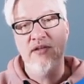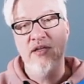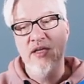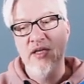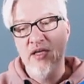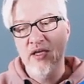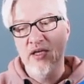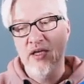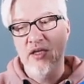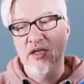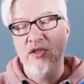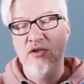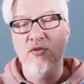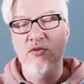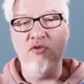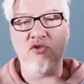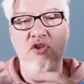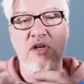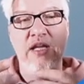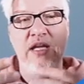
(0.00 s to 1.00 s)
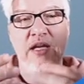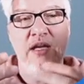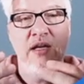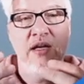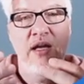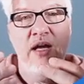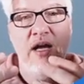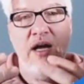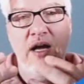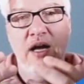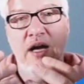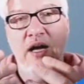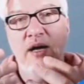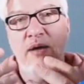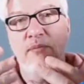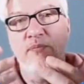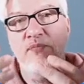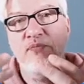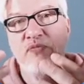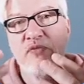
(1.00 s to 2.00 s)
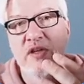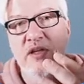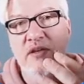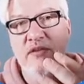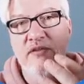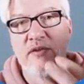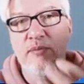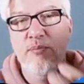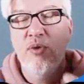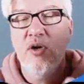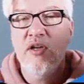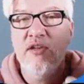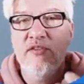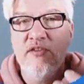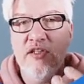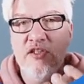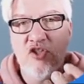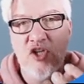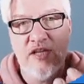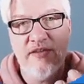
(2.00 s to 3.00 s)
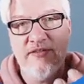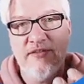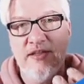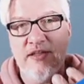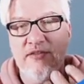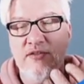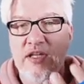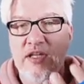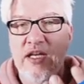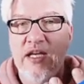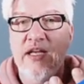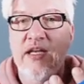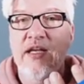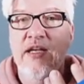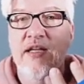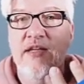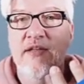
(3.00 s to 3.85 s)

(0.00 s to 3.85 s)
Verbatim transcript: Usually, um, the policy just says, okay, this